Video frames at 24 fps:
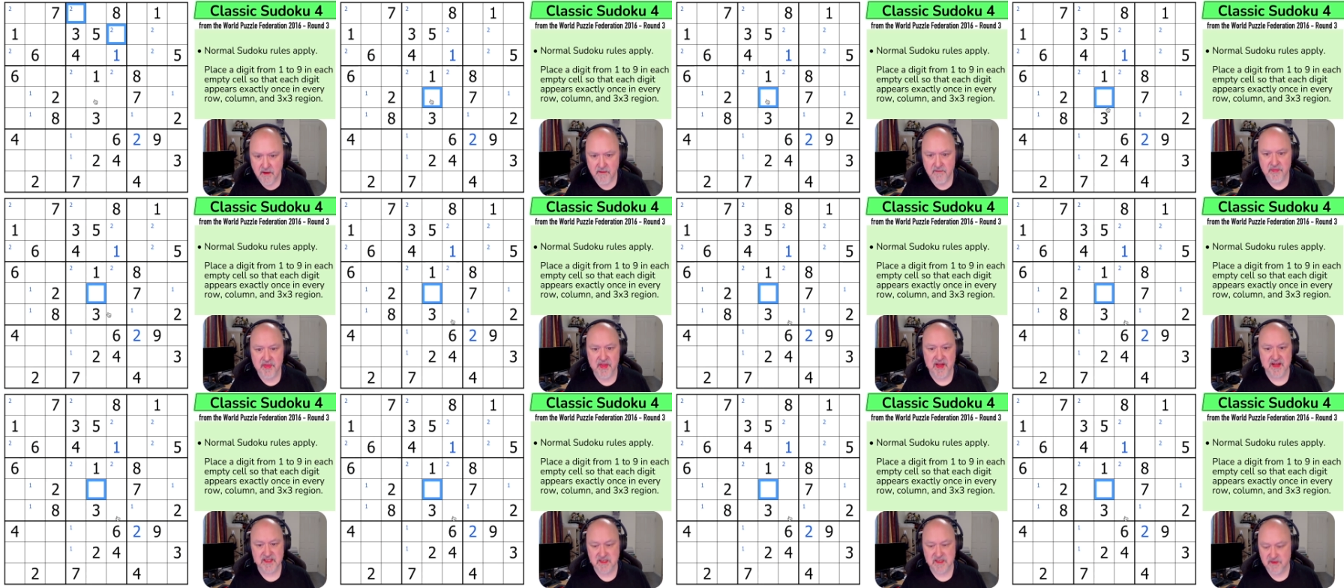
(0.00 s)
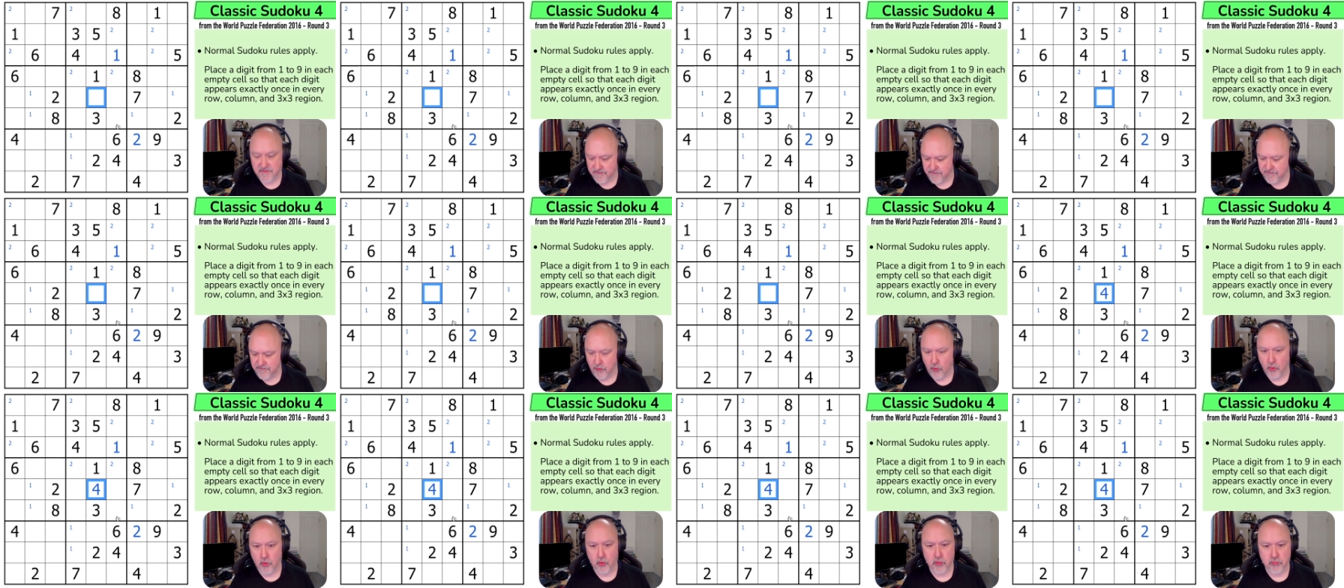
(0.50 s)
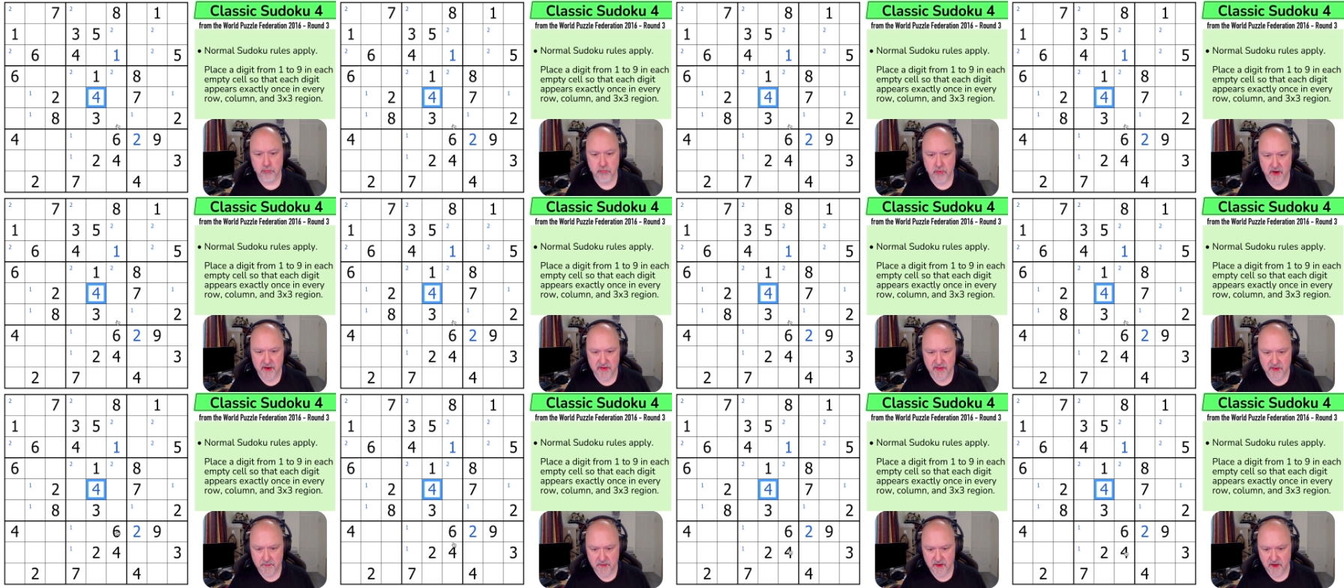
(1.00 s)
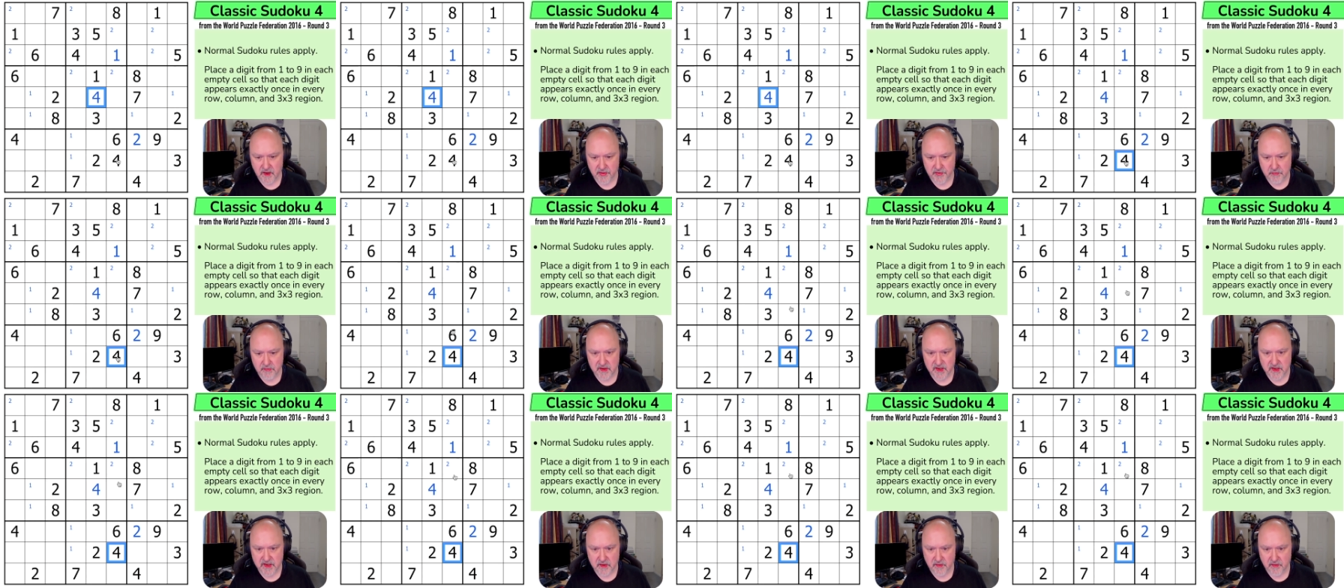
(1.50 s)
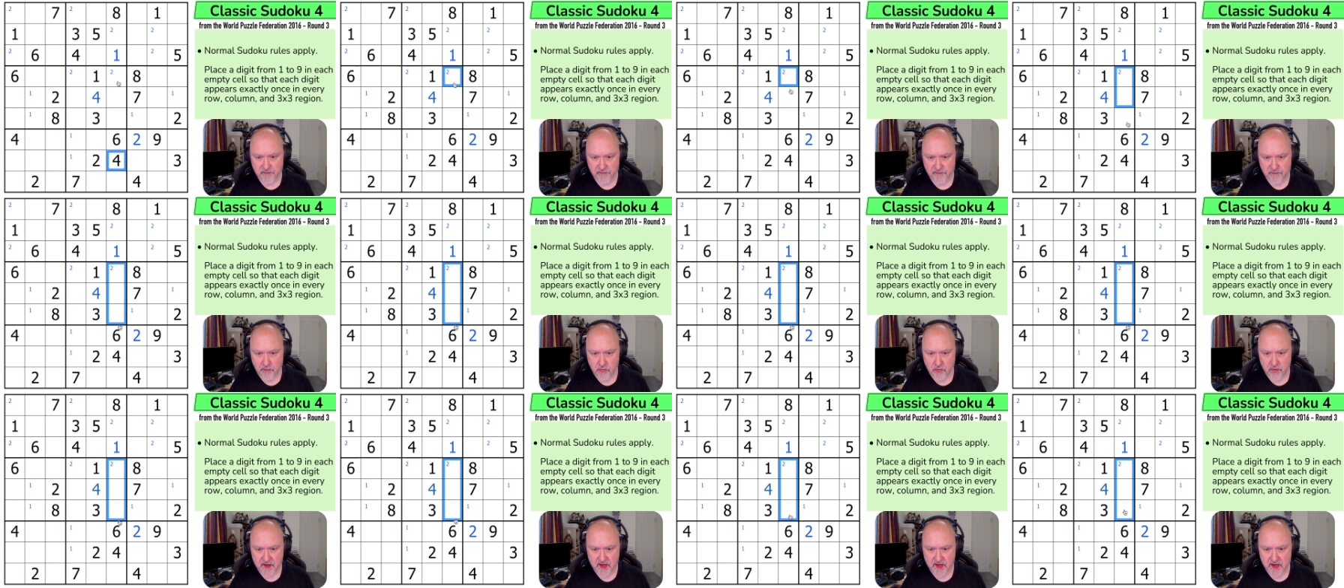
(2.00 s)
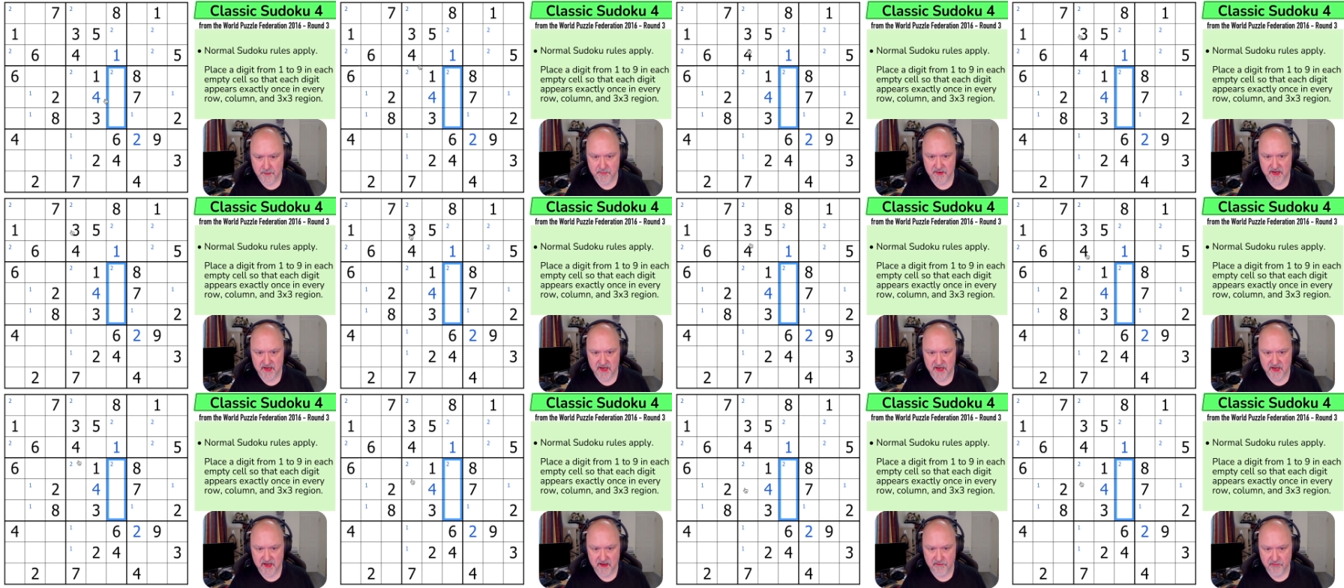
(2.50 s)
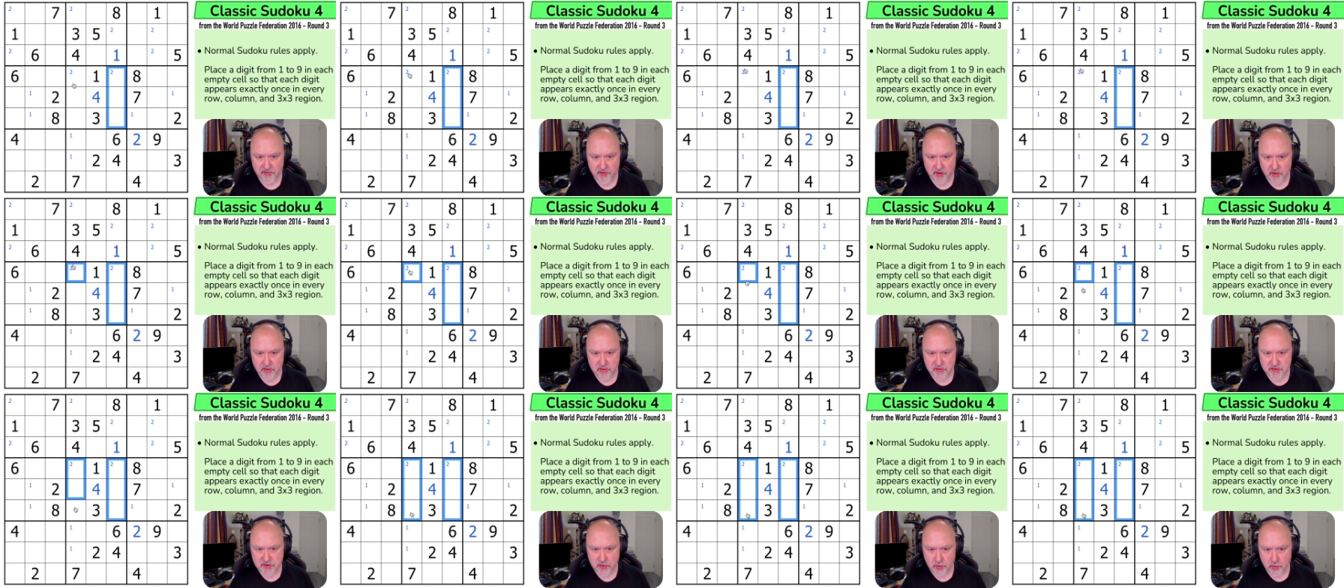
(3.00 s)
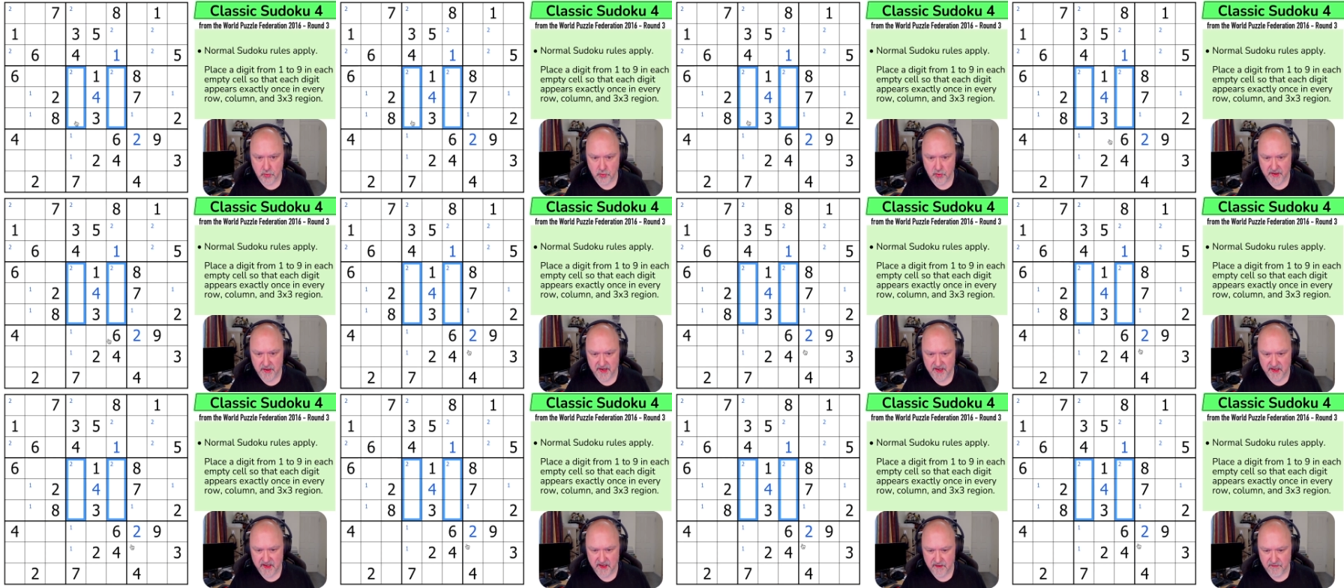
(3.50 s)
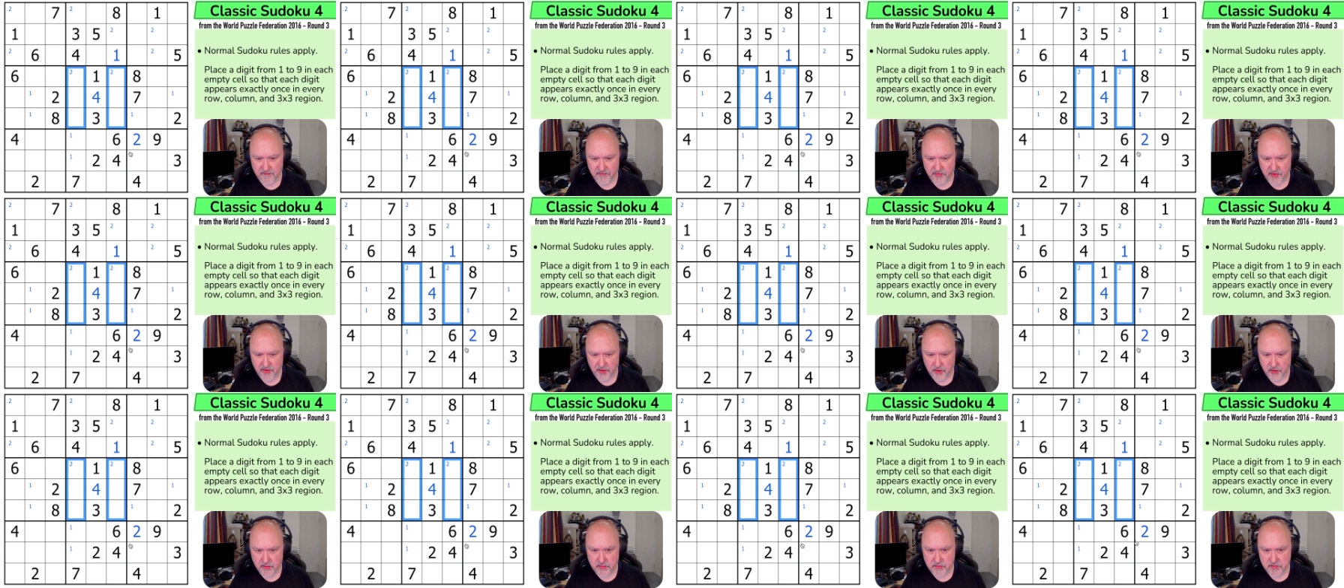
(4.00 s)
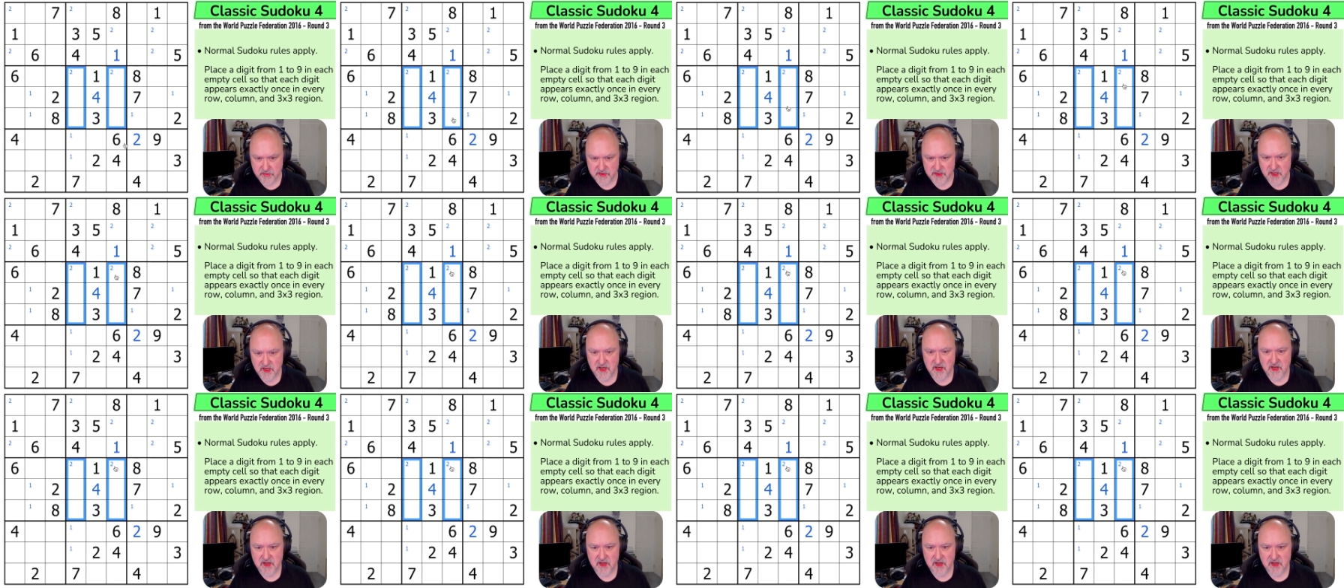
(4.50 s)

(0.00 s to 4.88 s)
That's a 4 right in the middle of the grid because 4 can't be in any of those or any of those.